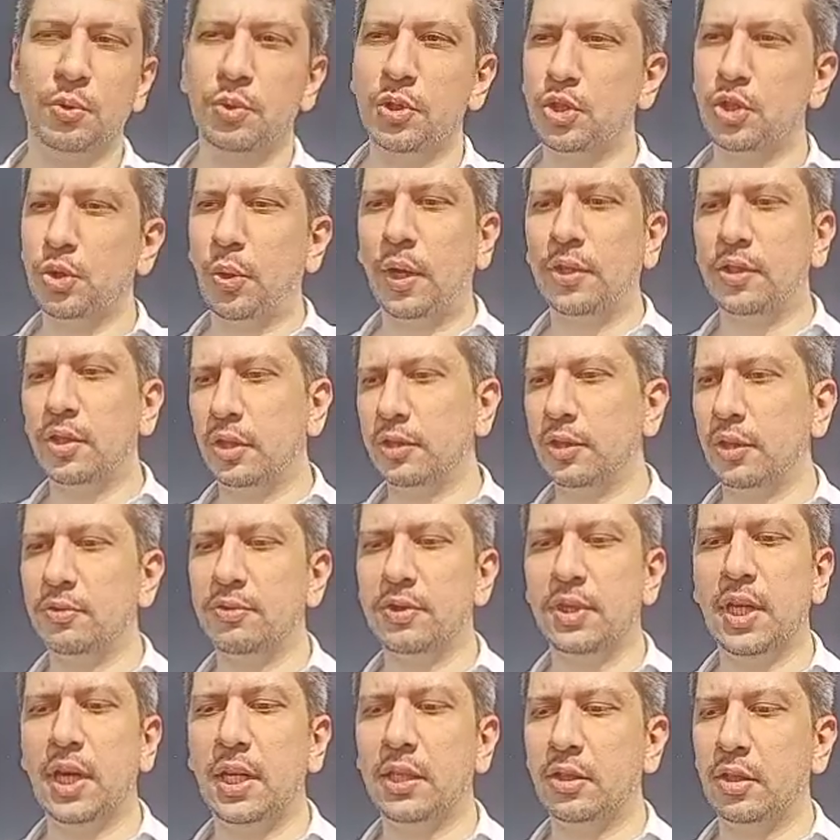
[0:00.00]
We tried a lot of
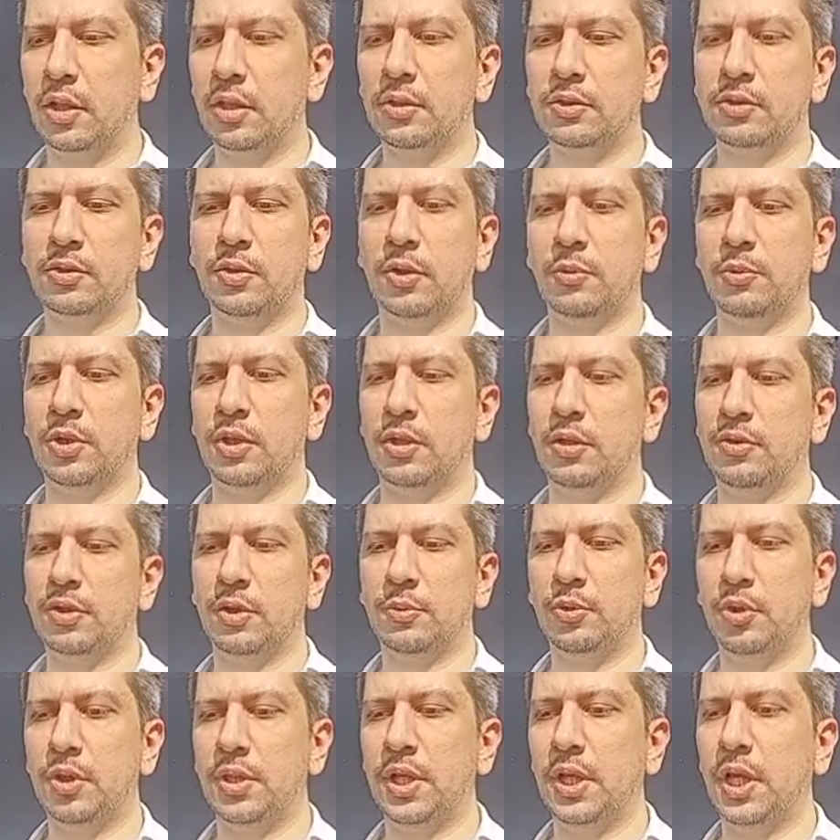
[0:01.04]
vehicles from the
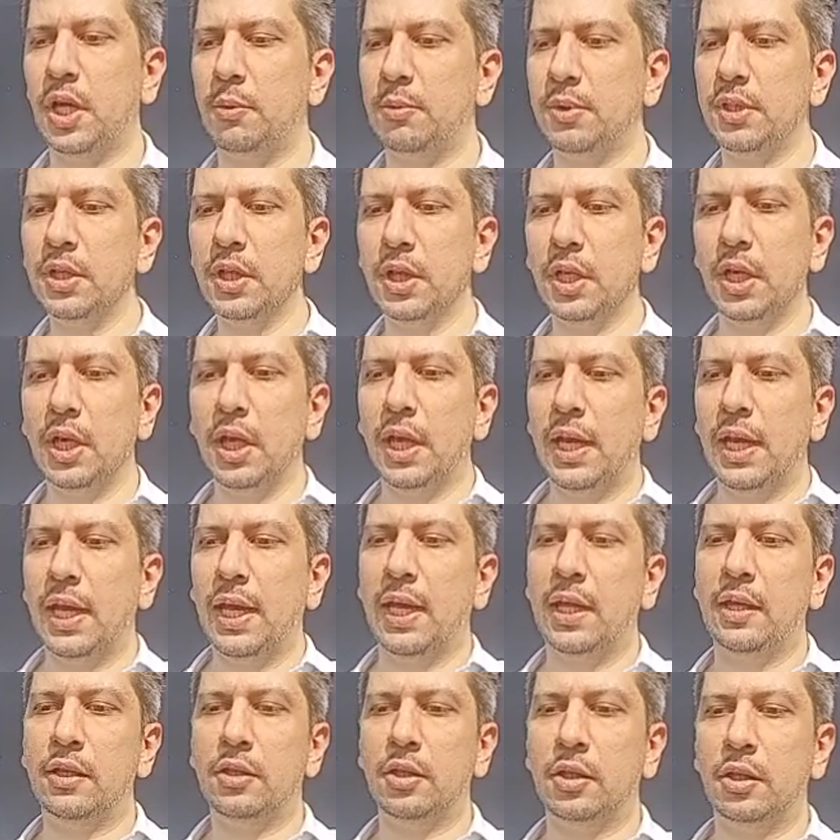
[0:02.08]
Indian Army,
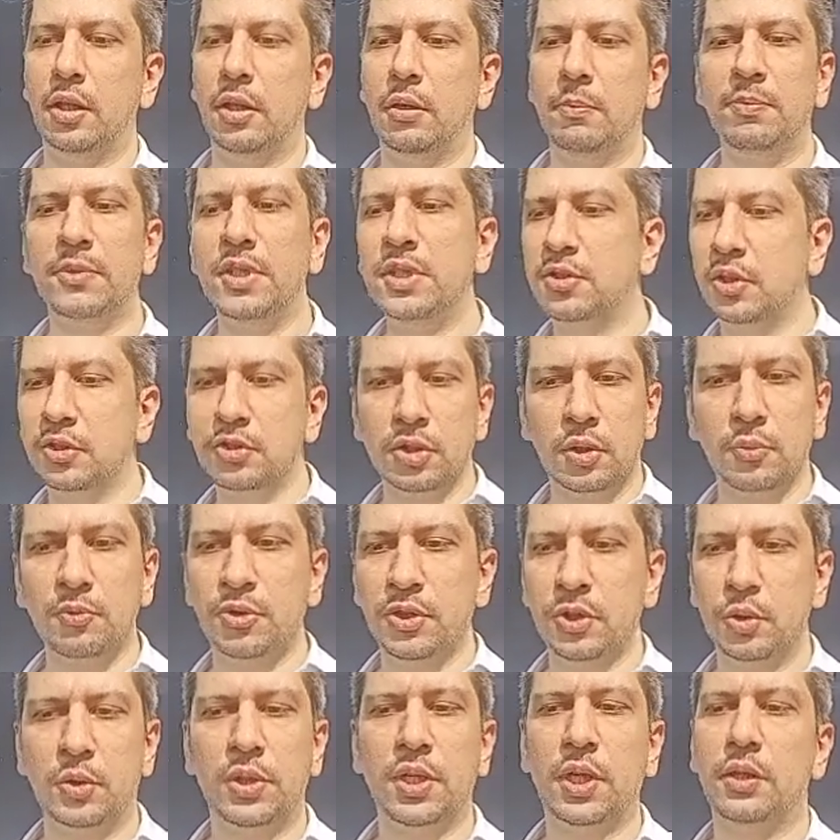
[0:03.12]
and it's not
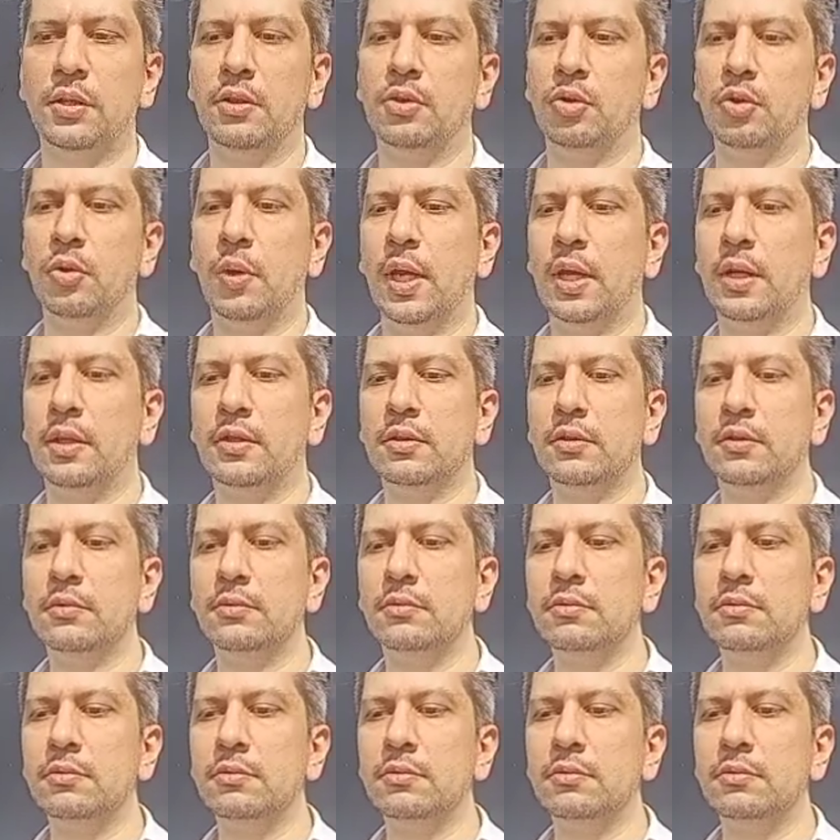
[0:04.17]
something you can, you know, like,